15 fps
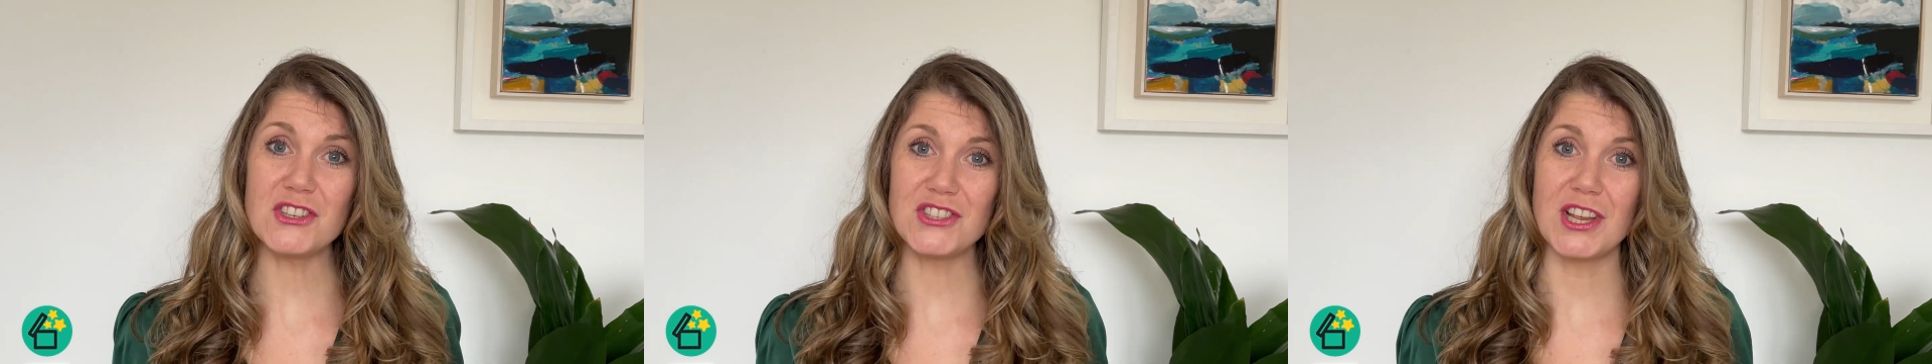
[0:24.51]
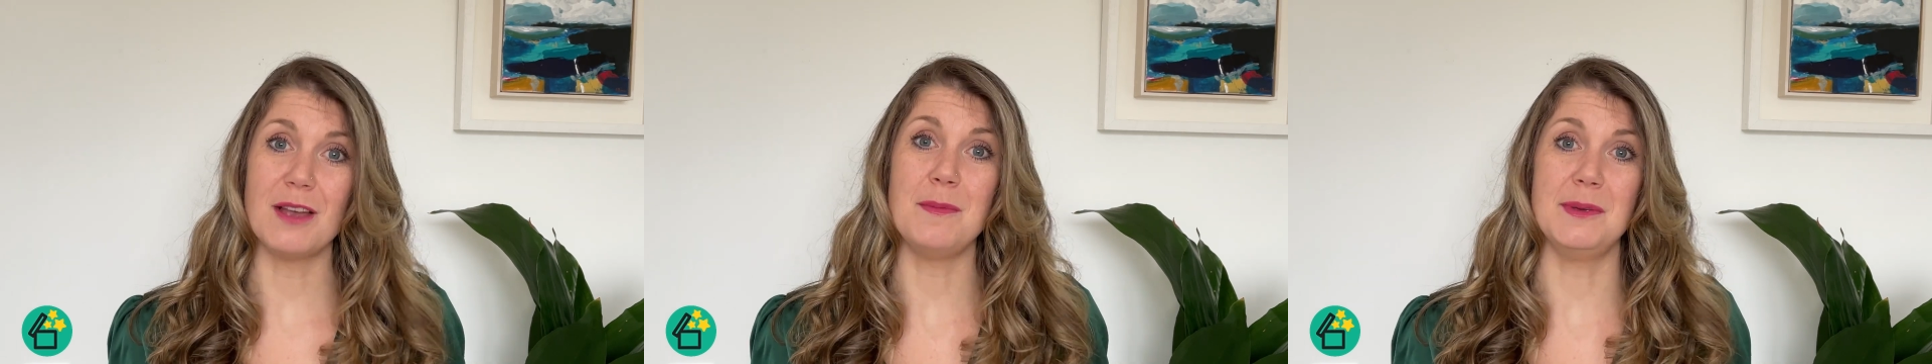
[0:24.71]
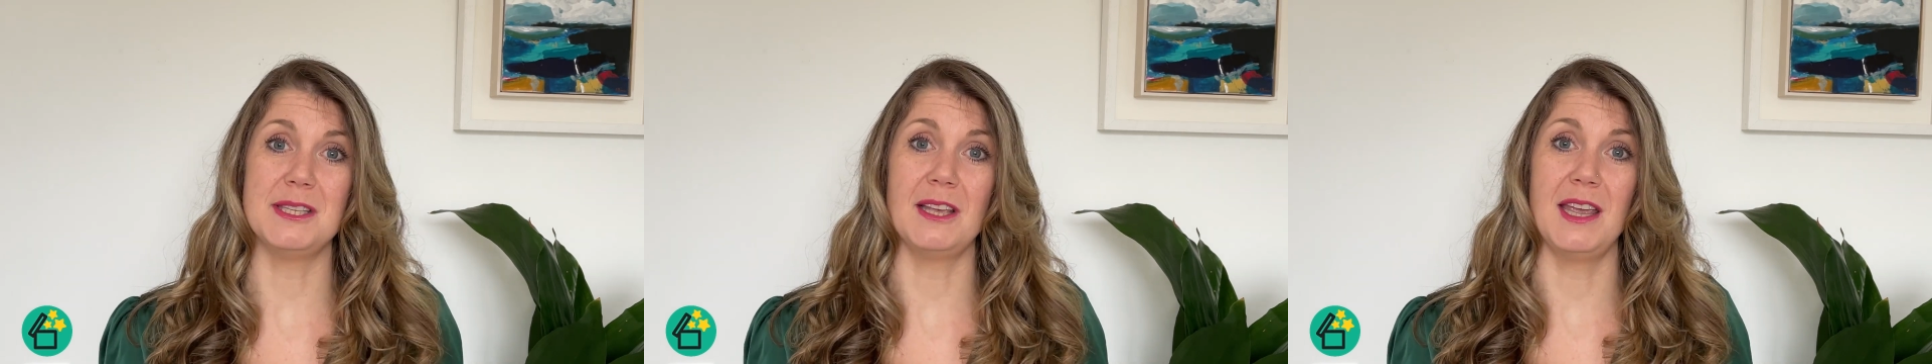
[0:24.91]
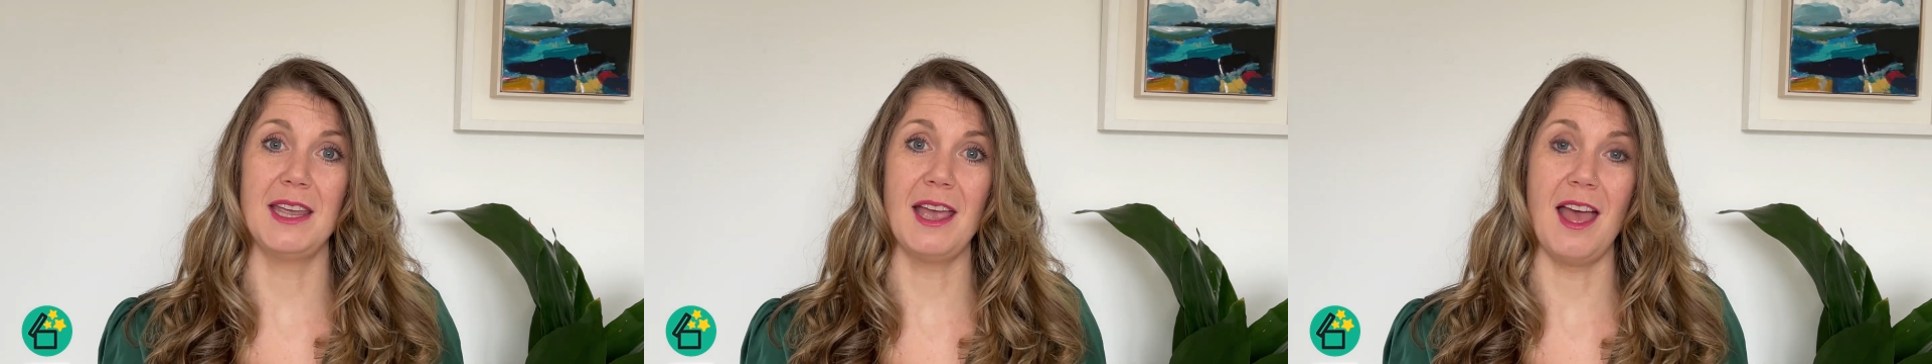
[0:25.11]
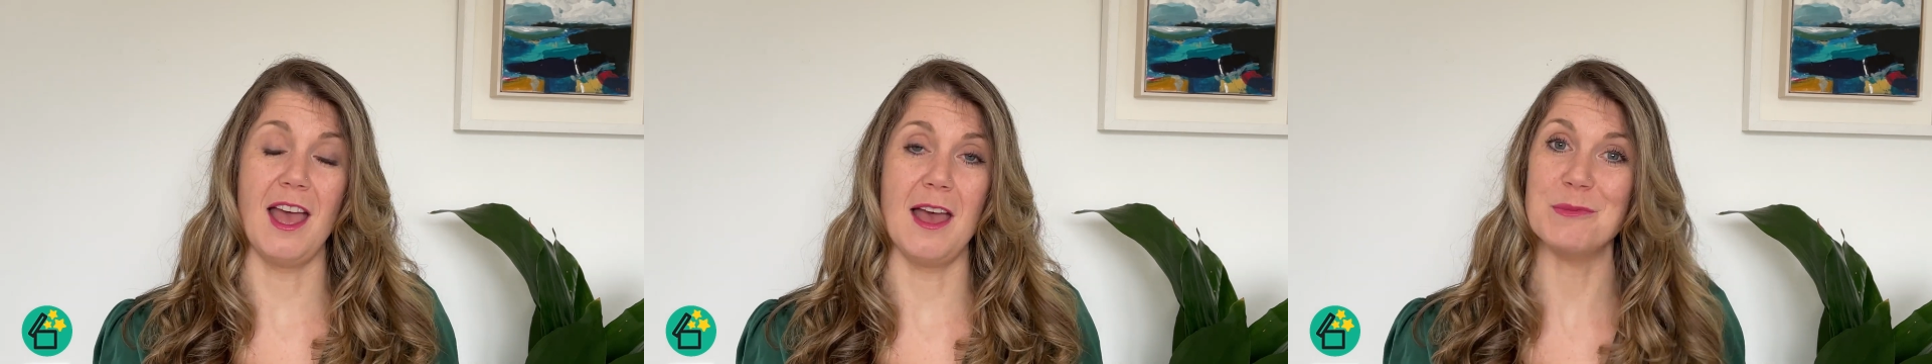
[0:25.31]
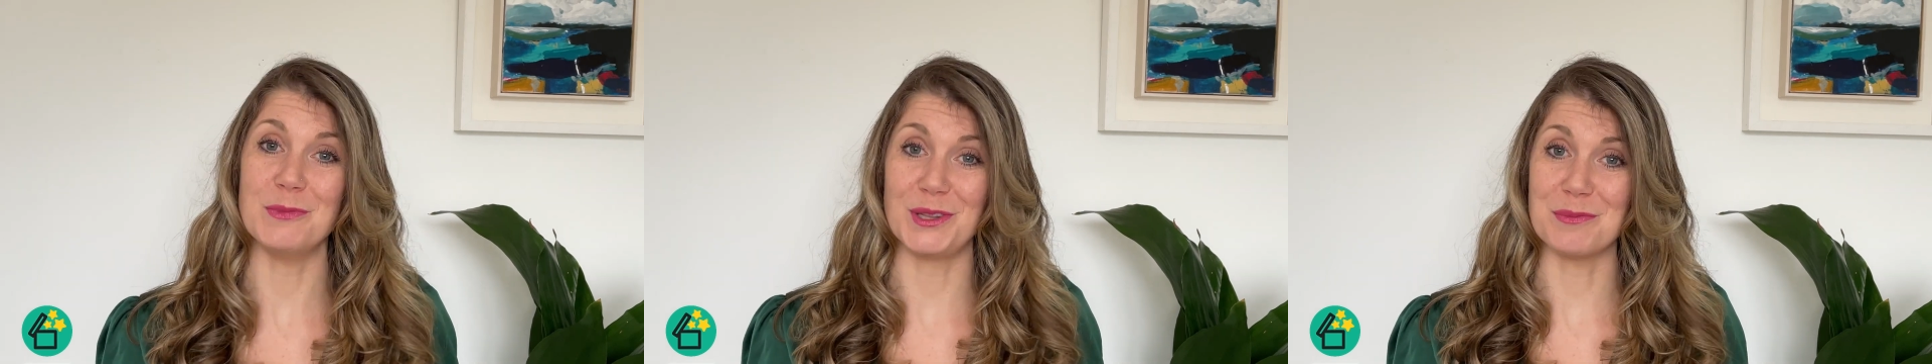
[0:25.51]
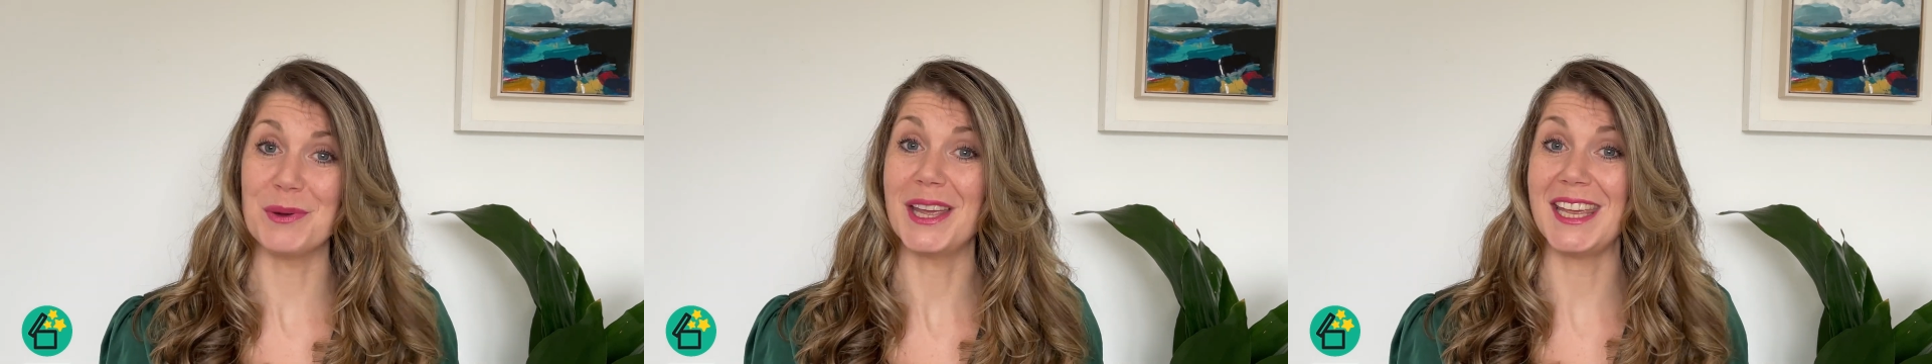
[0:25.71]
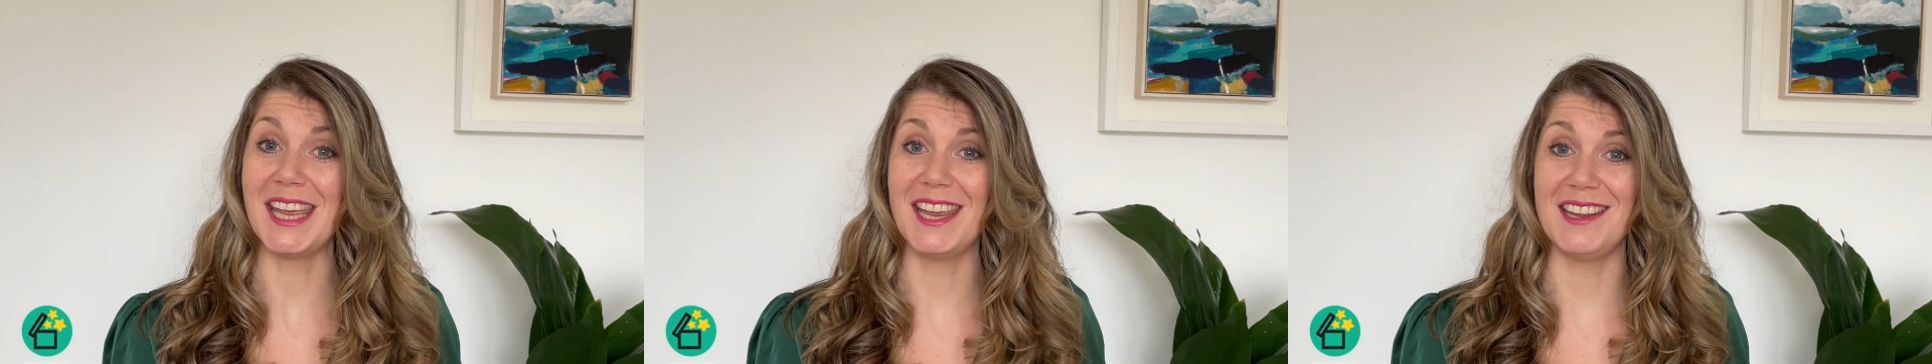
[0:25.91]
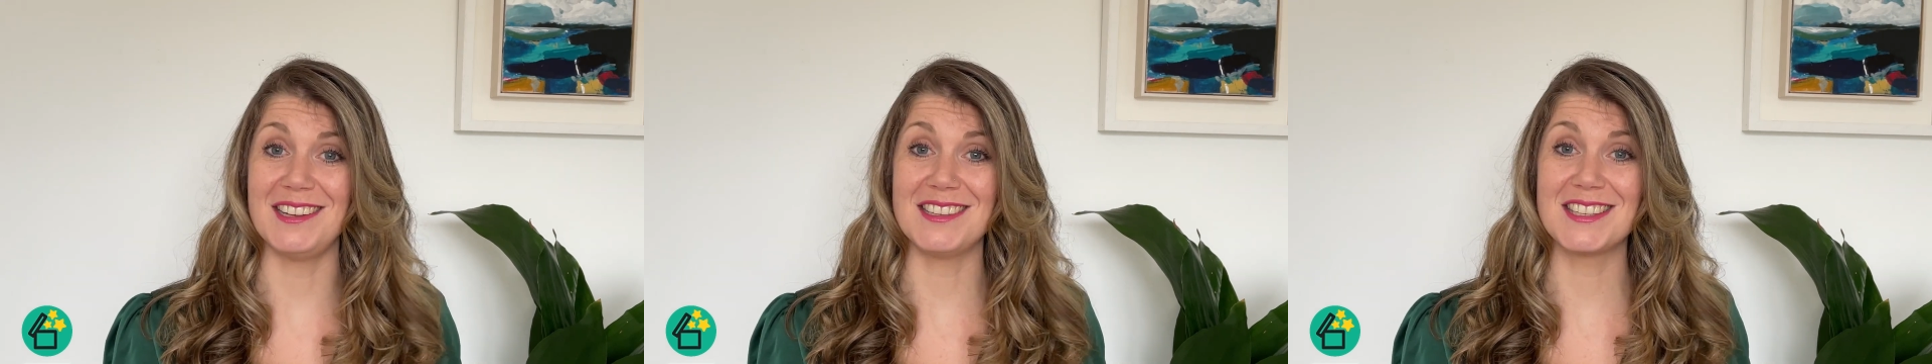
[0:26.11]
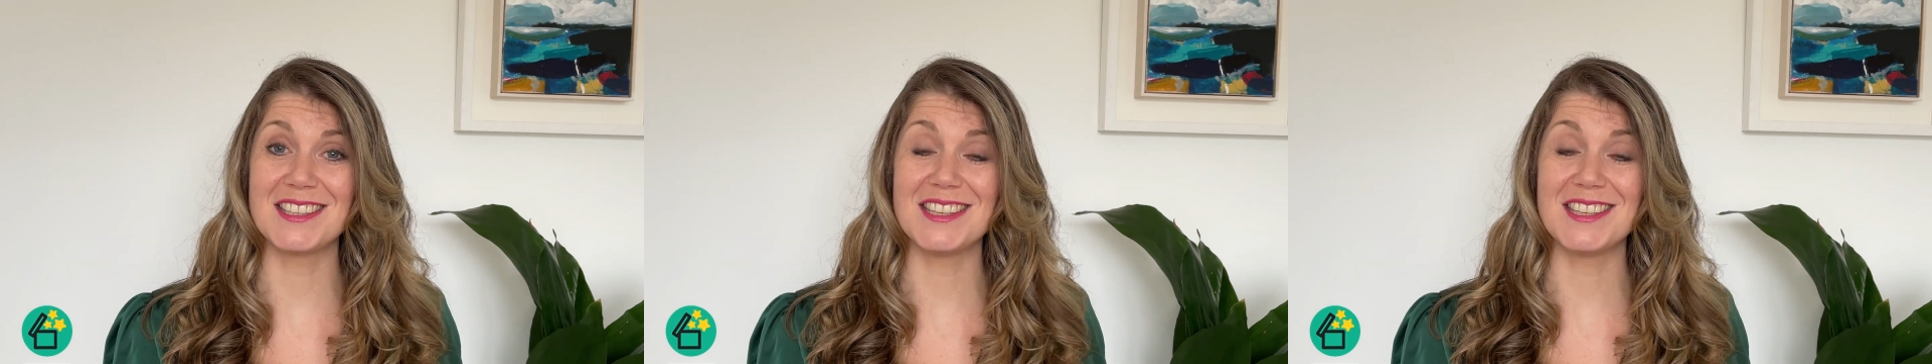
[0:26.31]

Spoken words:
time as I can with my kids.